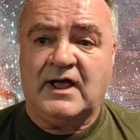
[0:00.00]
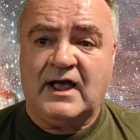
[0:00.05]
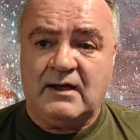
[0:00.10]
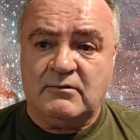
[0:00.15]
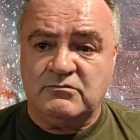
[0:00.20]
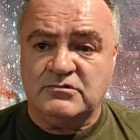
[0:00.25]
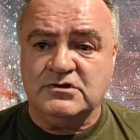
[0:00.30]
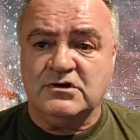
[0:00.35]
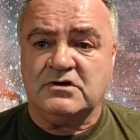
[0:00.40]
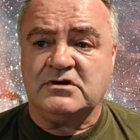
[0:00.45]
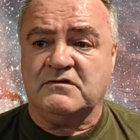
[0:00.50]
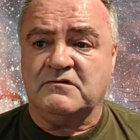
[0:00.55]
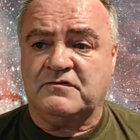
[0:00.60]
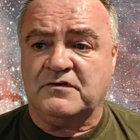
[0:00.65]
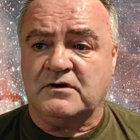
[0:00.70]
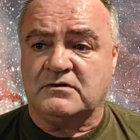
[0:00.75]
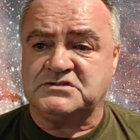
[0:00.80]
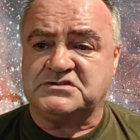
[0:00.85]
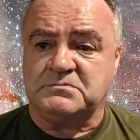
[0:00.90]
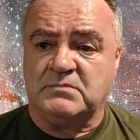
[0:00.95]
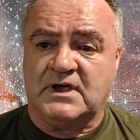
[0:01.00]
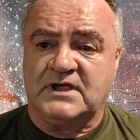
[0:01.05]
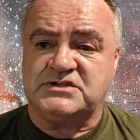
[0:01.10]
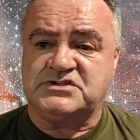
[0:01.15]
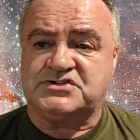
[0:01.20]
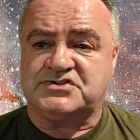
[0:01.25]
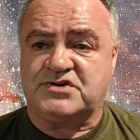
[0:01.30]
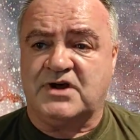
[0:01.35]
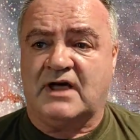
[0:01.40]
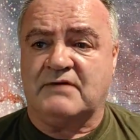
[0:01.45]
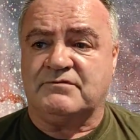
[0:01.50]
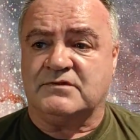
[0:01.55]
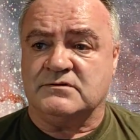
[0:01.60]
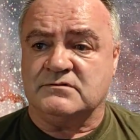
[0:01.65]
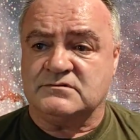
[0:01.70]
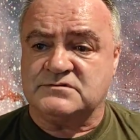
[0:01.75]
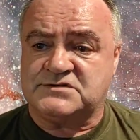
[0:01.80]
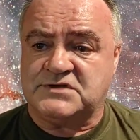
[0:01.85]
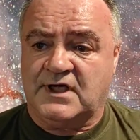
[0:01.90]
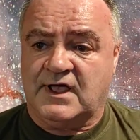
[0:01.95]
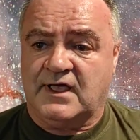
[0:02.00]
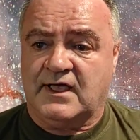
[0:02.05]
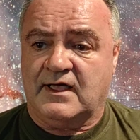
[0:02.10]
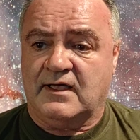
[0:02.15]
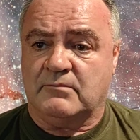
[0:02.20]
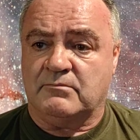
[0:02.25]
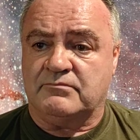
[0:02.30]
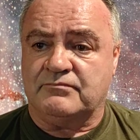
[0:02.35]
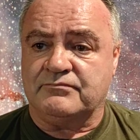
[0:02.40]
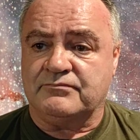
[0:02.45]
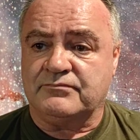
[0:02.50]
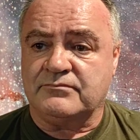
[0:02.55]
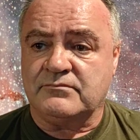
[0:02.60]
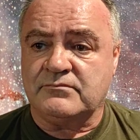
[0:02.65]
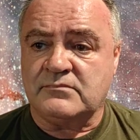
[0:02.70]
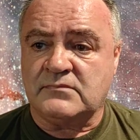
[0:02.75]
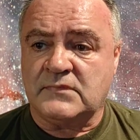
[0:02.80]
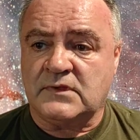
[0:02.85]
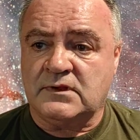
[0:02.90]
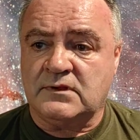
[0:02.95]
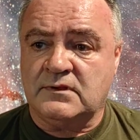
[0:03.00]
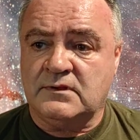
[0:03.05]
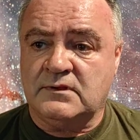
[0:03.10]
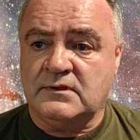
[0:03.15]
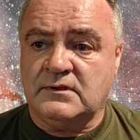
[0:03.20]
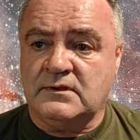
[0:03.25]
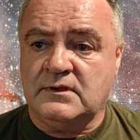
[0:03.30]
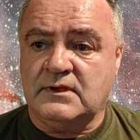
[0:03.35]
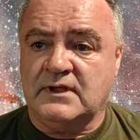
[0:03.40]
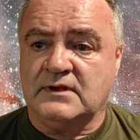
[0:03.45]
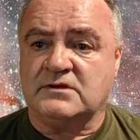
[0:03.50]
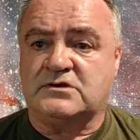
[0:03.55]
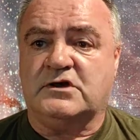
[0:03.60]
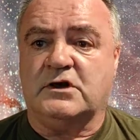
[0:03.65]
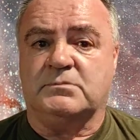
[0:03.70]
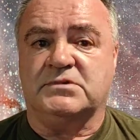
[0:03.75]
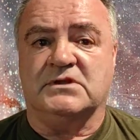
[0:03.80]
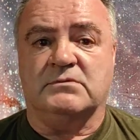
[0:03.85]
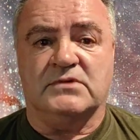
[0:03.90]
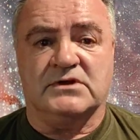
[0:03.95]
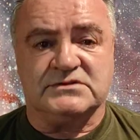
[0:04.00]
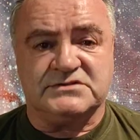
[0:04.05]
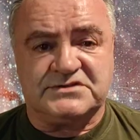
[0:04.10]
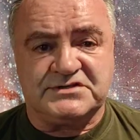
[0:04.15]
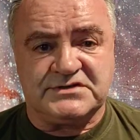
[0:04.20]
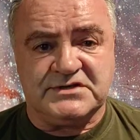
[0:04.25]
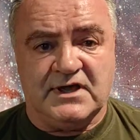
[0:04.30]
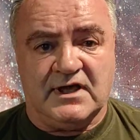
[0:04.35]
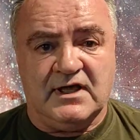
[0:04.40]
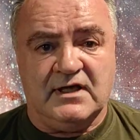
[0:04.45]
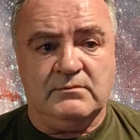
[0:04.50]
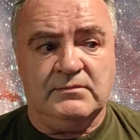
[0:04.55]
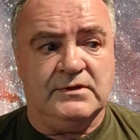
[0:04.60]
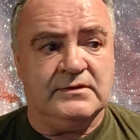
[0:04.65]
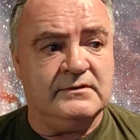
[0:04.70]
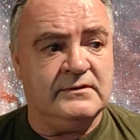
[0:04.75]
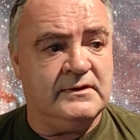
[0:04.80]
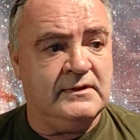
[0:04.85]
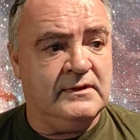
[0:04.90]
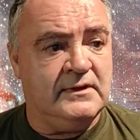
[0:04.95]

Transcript: I'm looking forward to my travels in a couple of months' time.